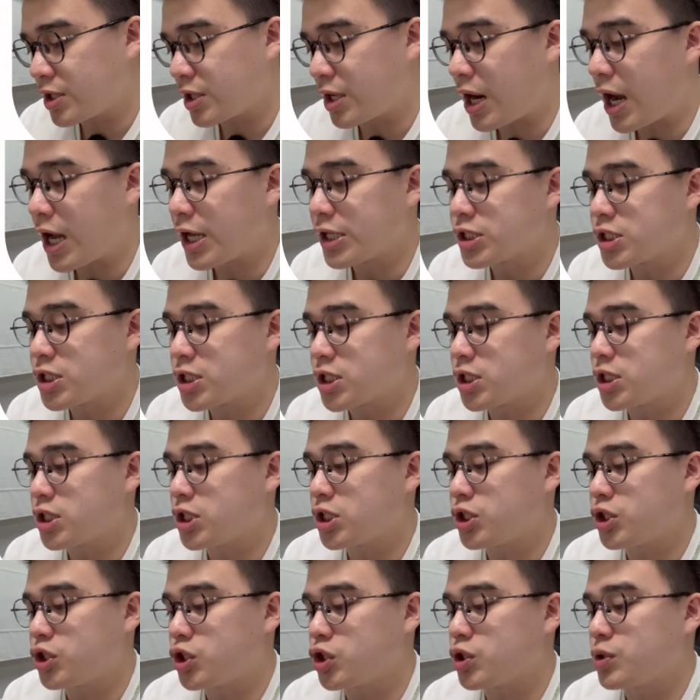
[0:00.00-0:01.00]
the answer
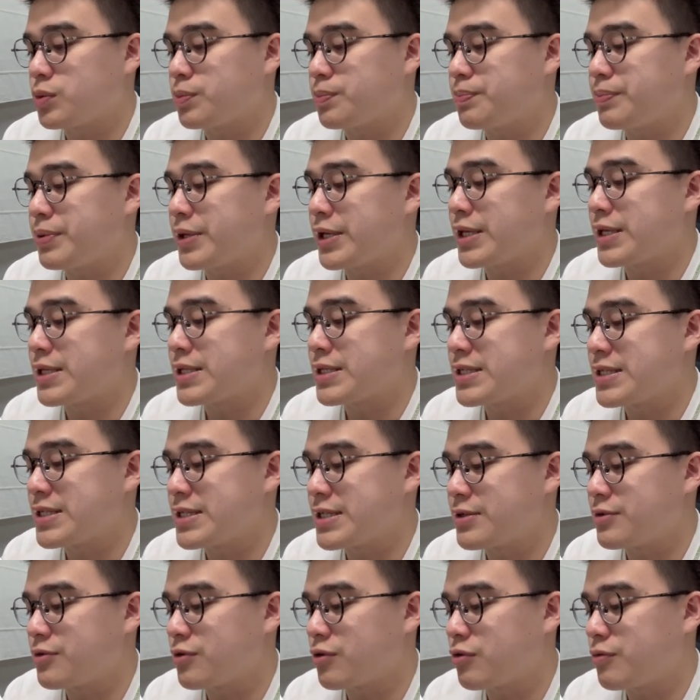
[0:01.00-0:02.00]
should be
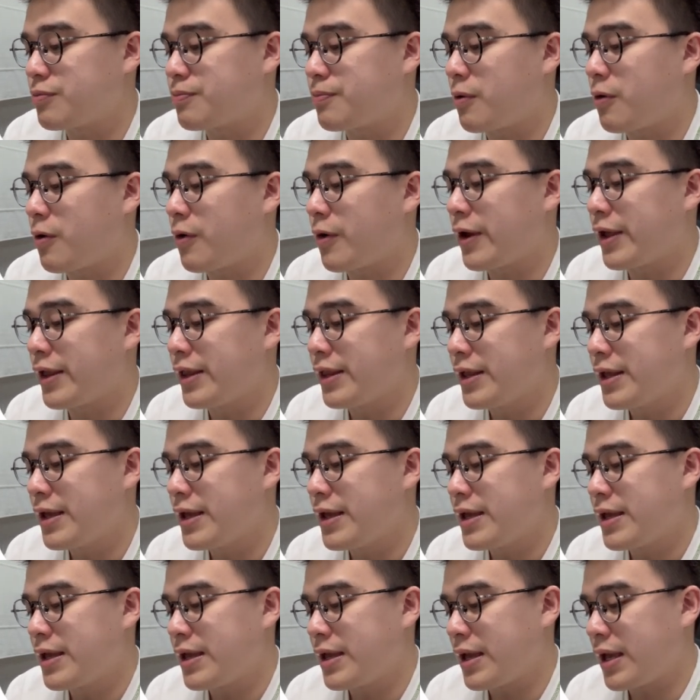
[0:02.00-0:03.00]

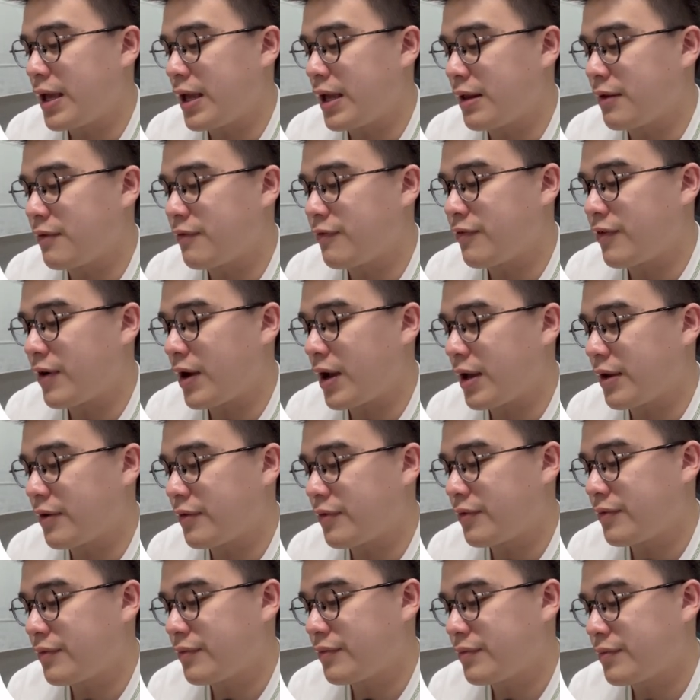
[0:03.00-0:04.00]

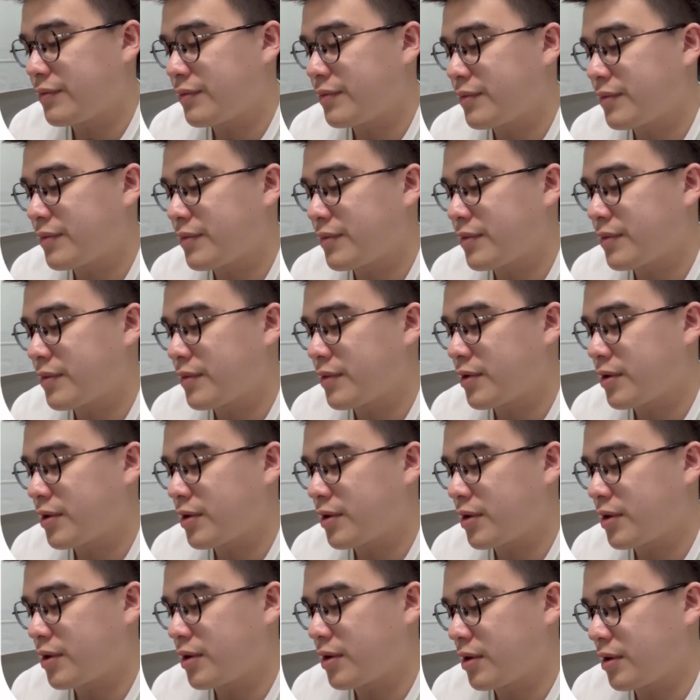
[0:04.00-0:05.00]
0.85.
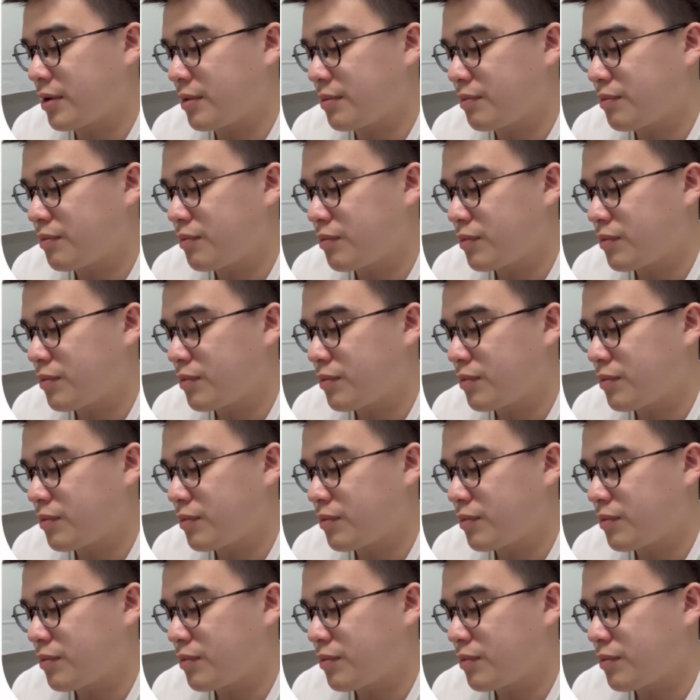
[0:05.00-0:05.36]
Okay.